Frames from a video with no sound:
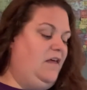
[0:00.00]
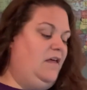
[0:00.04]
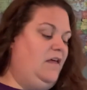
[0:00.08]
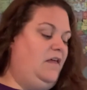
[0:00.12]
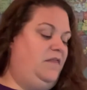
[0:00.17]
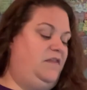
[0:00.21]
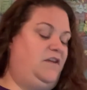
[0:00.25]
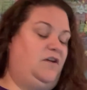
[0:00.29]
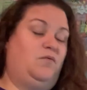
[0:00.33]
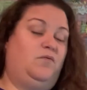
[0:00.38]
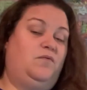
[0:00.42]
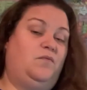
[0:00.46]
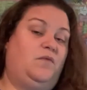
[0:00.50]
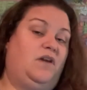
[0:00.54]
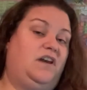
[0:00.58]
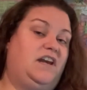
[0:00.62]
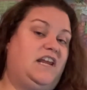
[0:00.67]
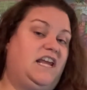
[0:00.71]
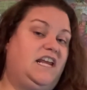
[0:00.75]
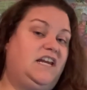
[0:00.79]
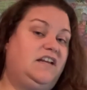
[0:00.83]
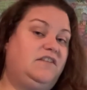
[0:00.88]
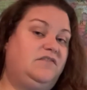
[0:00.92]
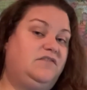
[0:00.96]
The
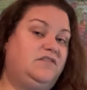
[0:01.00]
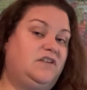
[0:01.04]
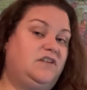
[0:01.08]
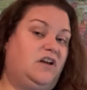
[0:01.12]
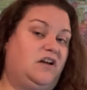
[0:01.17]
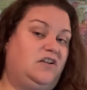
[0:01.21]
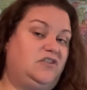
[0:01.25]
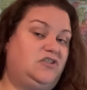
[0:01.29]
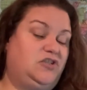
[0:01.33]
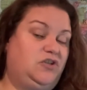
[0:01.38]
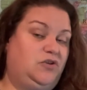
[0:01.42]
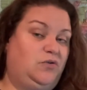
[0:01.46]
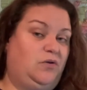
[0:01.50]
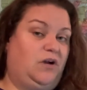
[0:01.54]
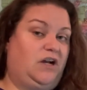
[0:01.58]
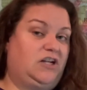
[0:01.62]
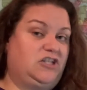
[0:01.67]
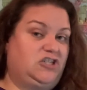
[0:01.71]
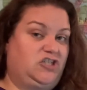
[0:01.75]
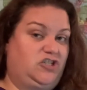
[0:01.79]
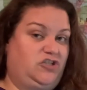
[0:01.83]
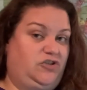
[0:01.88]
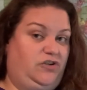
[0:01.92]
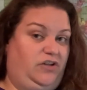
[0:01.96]
natives to
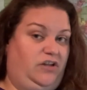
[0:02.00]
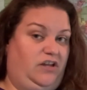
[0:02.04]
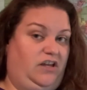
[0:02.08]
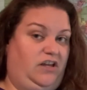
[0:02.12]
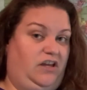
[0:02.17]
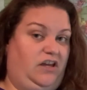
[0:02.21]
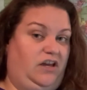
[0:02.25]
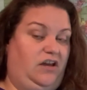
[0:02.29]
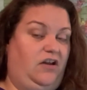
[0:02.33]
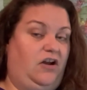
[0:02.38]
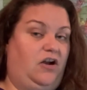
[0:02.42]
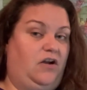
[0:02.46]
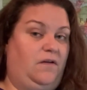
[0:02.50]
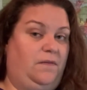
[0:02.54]
Australia are